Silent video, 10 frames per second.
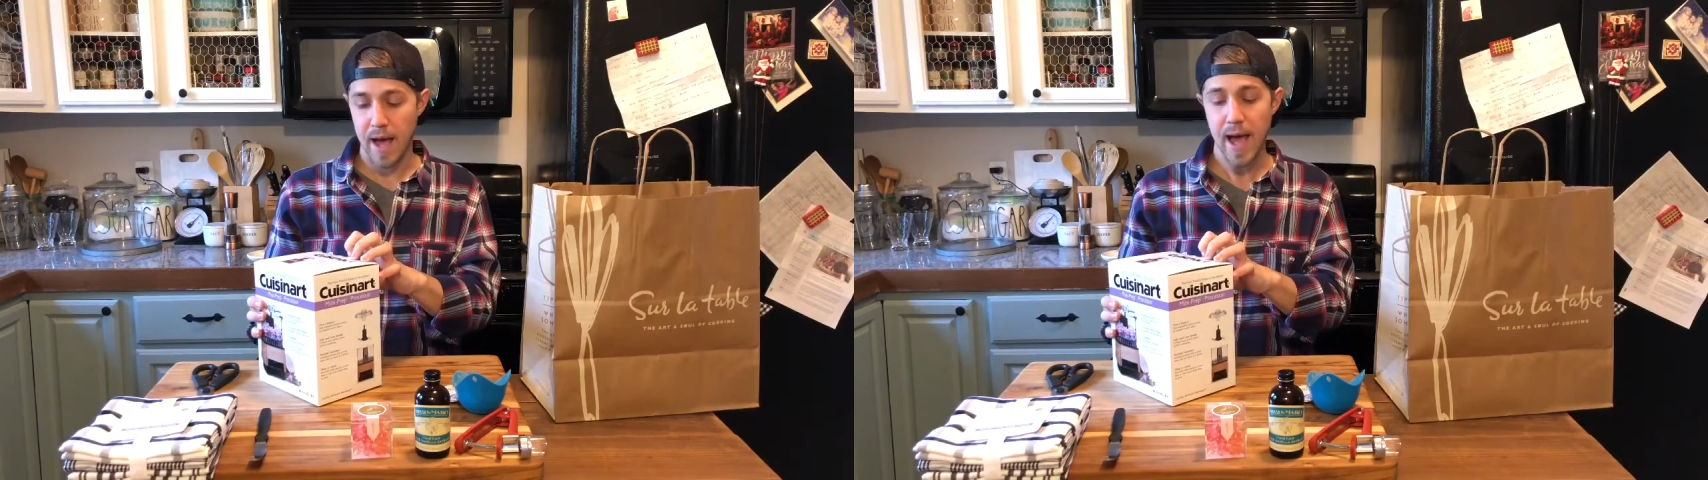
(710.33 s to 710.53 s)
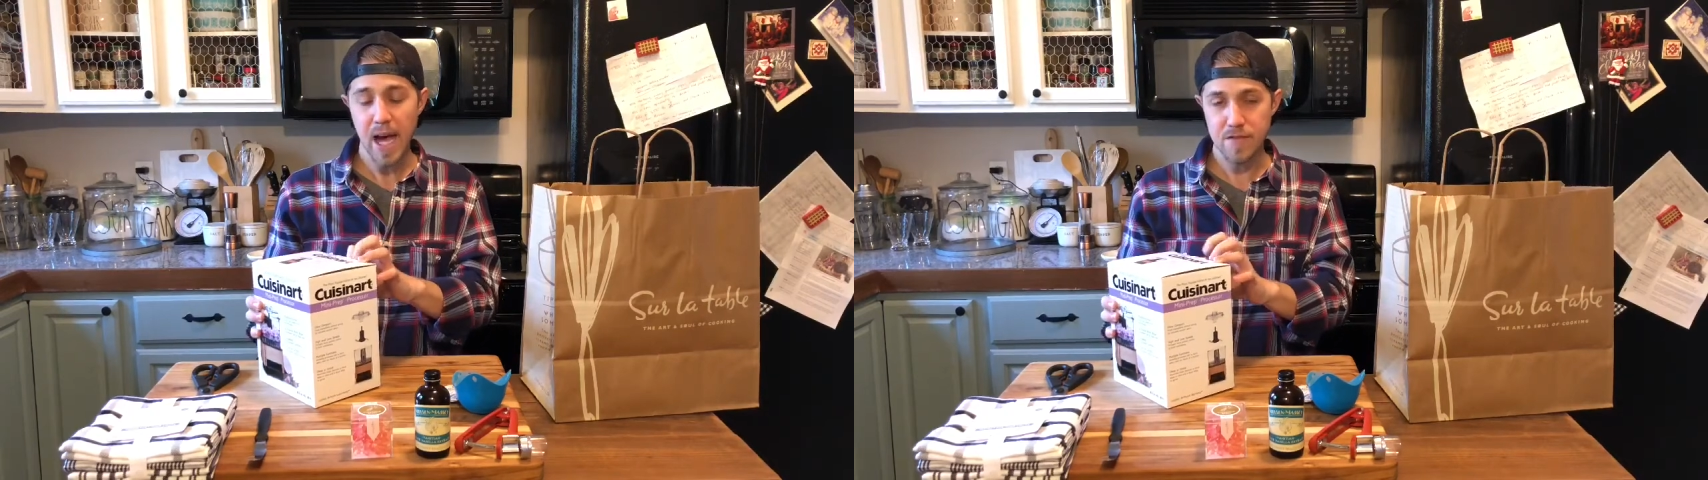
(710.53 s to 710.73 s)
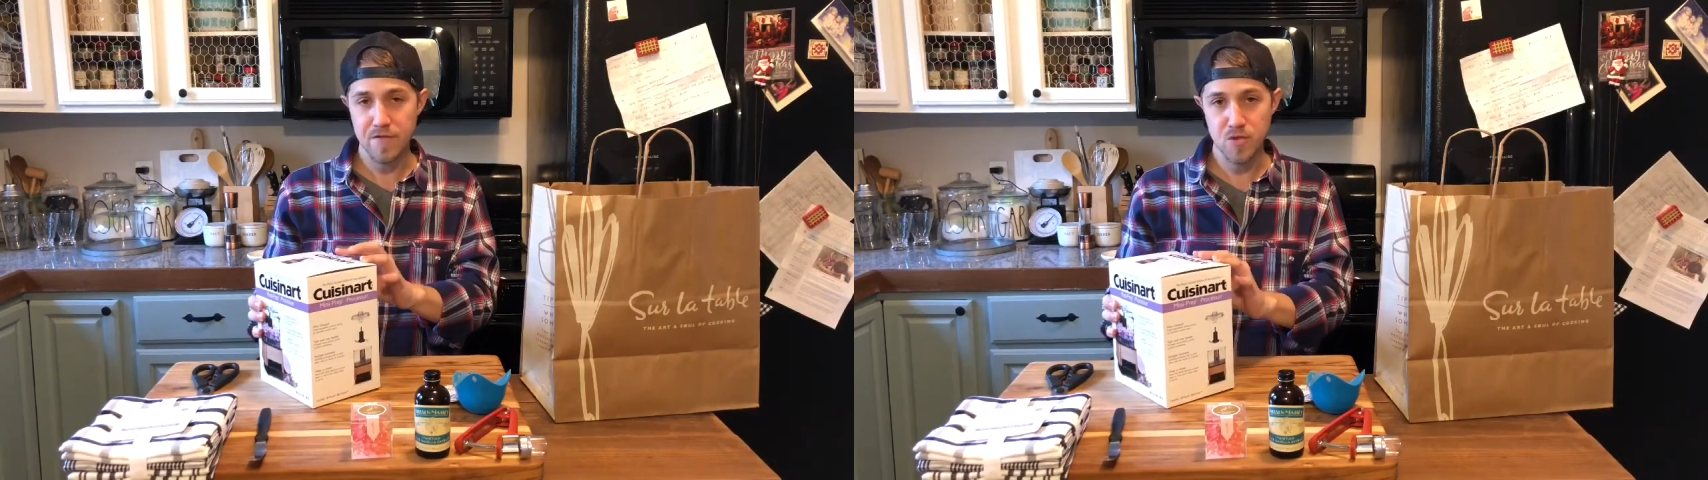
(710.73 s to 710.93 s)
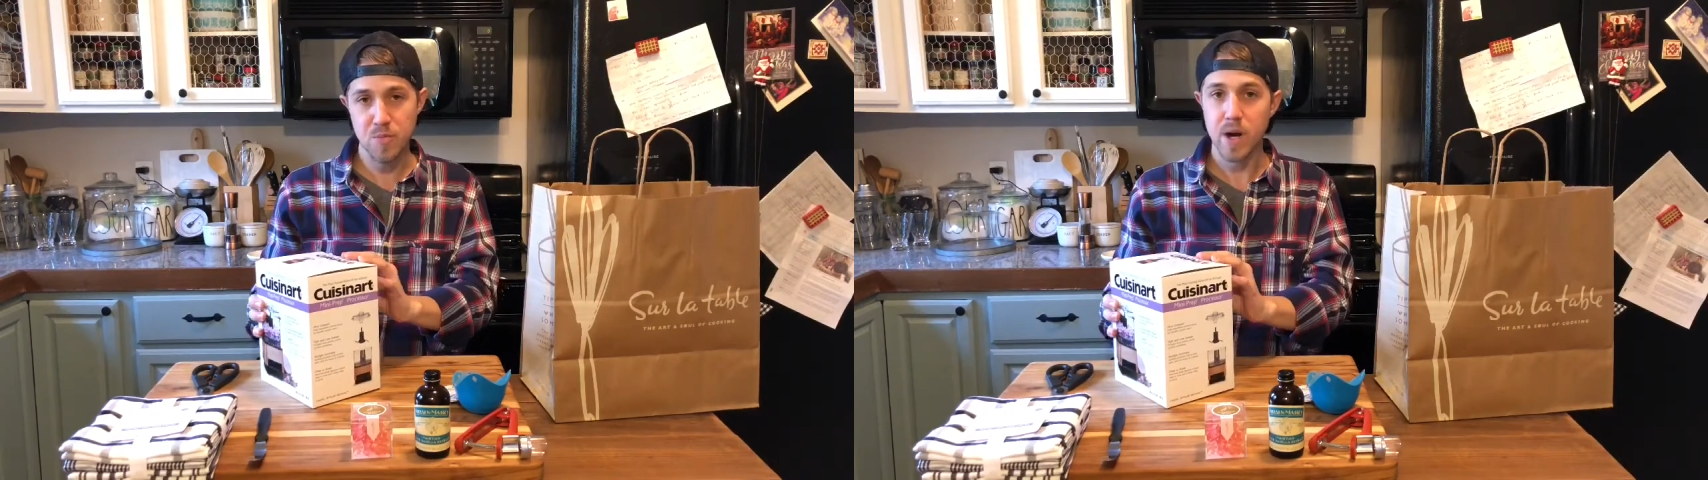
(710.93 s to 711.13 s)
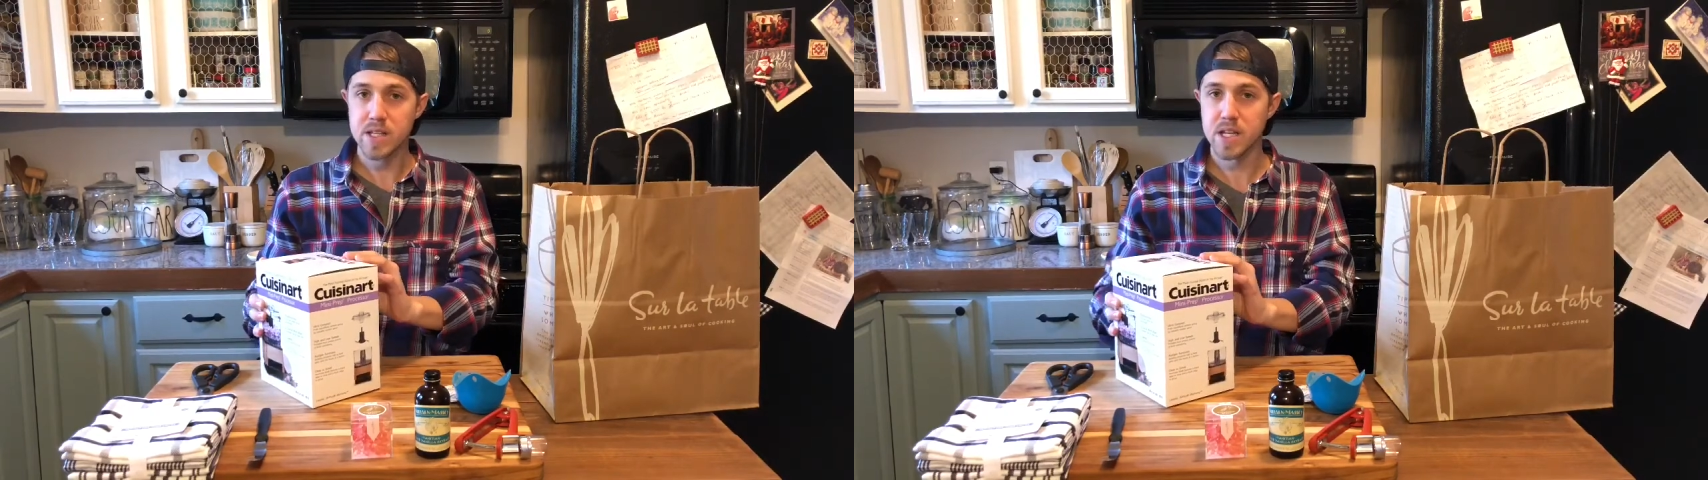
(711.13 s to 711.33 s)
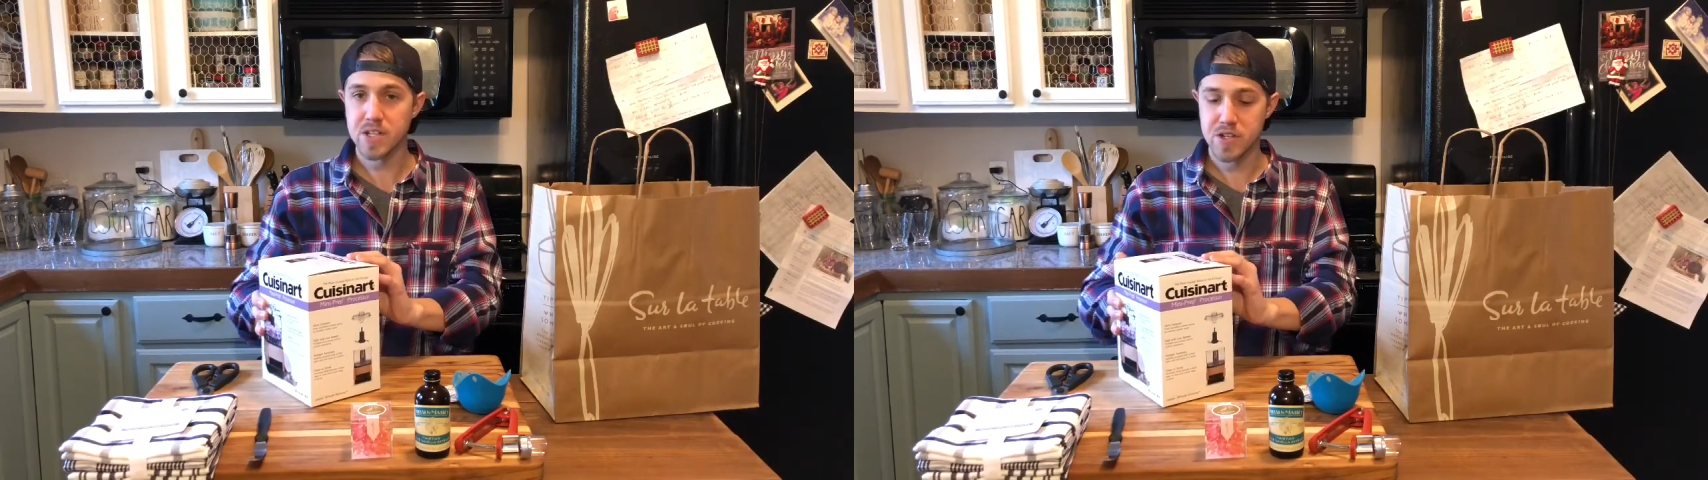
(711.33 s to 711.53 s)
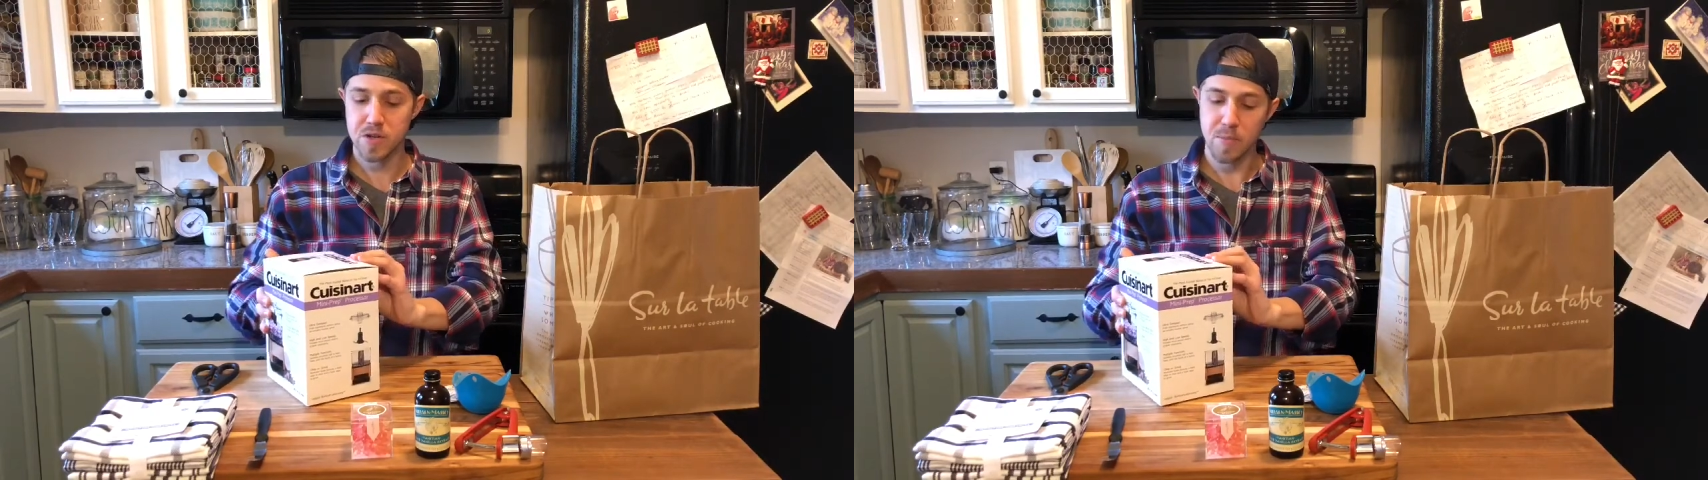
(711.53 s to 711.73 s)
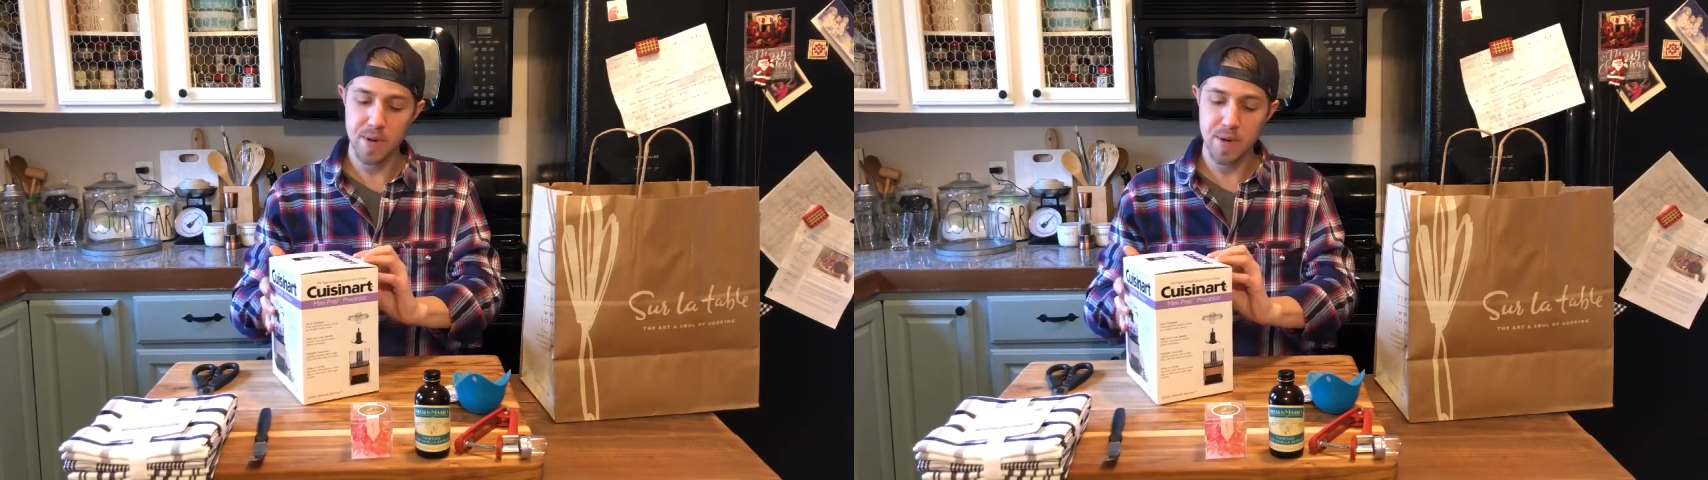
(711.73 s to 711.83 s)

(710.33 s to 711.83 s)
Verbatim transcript: I have a food processor,